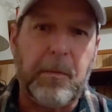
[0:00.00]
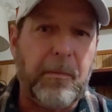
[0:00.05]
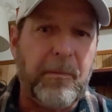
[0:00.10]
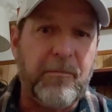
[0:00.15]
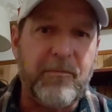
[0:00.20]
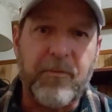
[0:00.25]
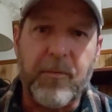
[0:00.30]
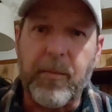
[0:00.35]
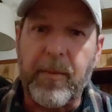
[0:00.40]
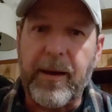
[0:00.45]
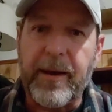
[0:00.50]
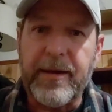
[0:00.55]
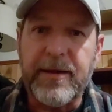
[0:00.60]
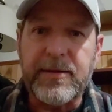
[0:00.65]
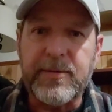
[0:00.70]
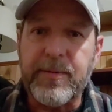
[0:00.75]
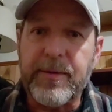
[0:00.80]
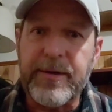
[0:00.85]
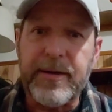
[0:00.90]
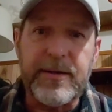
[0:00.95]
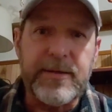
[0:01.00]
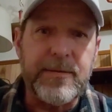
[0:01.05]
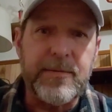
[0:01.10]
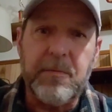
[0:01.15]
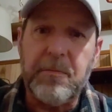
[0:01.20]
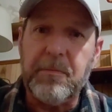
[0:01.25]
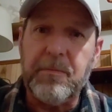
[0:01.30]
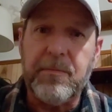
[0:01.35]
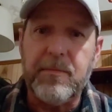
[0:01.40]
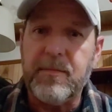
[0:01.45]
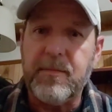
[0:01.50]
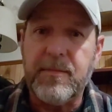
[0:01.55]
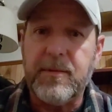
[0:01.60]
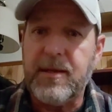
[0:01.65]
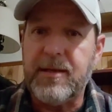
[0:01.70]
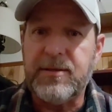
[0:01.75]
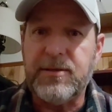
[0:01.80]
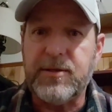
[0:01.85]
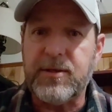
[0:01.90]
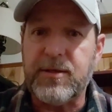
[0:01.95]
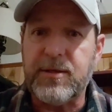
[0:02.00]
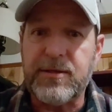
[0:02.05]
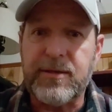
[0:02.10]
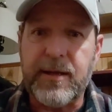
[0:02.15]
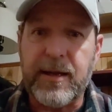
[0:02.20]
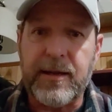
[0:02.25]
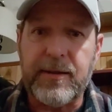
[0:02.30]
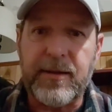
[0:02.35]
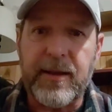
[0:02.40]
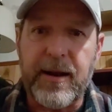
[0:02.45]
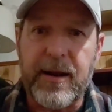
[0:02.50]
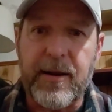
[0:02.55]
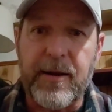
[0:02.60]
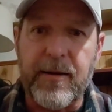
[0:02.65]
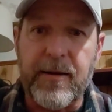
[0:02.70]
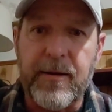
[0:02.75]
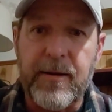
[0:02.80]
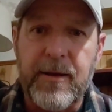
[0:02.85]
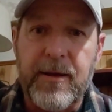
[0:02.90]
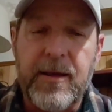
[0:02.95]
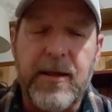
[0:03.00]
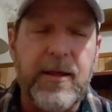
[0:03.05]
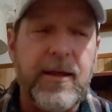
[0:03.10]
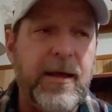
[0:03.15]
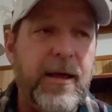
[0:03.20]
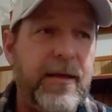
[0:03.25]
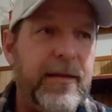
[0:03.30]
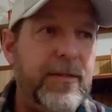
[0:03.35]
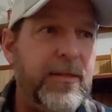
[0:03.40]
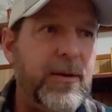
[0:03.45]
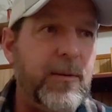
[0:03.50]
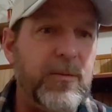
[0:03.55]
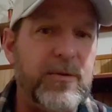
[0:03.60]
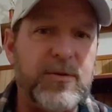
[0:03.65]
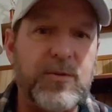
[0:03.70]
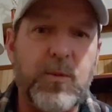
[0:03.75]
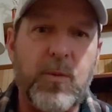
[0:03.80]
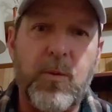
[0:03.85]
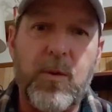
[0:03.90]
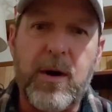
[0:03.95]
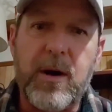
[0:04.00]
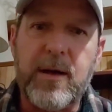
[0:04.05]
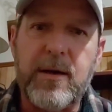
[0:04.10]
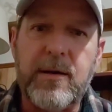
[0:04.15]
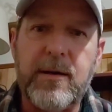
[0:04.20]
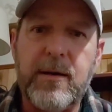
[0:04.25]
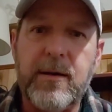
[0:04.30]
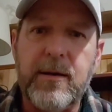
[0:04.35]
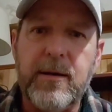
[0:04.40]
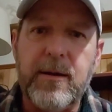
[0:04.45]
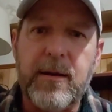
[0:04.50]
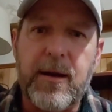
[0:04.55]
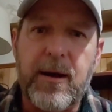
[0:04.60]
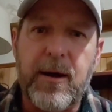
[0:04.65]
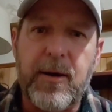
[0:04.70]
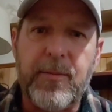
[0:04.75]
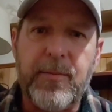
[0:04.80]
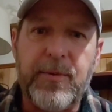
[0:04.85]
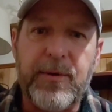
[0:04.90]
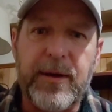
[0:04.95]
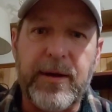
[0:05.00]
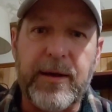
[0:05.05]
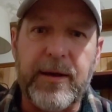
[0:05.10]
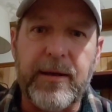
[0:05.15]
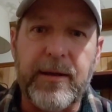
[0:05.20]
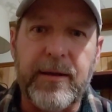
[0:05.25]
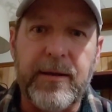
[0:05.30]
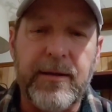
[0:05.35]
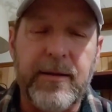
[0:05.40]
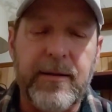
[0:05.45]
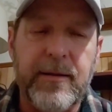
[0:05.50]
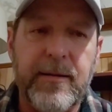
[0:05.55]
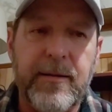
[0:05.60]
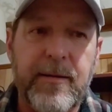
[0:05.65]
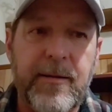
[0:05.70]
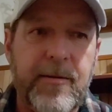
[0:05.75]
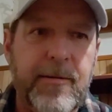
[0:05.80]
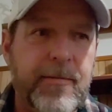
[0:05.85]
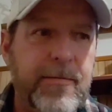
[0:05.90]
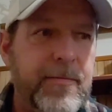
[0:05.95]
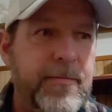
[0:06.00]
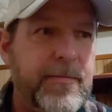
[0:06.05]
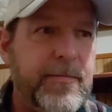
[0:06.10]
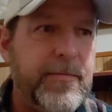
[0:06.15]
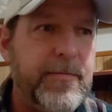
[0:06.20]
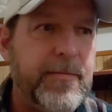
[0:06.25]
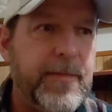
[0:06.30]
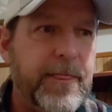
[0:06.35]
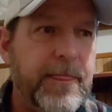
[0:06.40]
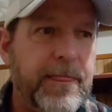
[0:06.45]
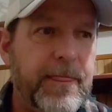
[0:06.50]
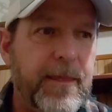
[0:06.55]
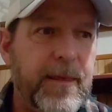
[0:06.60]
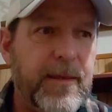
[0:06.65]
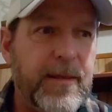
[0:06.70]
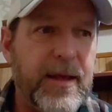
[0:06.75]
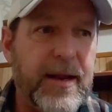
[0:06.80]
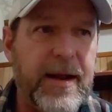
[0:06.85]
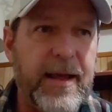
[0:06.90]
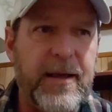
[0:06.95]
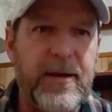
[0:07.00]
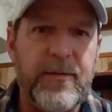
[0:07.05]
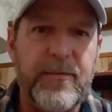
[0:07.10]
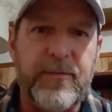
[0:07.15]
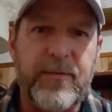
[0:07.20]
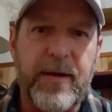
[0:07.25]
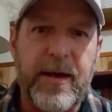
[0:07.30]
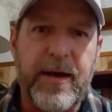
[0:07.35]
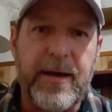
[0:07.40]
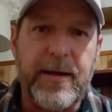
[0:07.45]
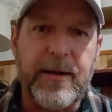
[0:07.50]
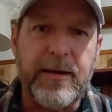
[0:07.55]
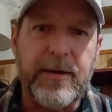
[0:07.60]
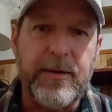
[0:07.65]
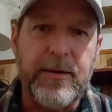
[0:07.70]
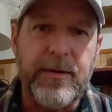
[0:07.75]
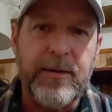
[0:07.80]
from my experience, it's just not there. There was one company that I could find,